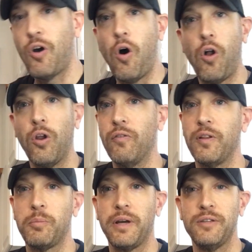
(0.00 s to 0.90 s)
all over the
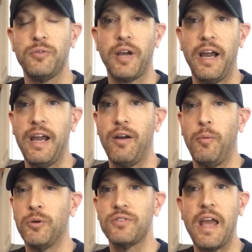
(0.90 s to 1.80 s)
place. We got
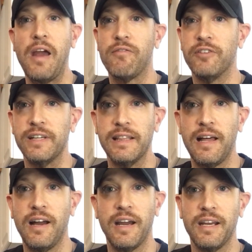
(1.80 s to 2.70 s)
almost every
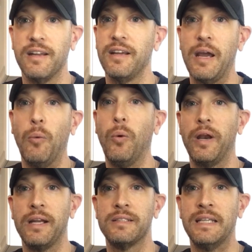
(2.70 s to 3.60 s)
line at
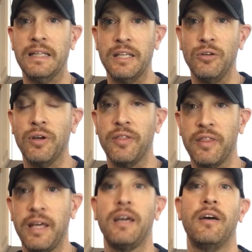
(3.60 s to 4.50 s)
118 that you can
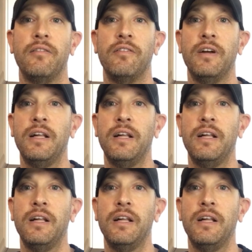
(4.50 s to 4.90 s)
think of.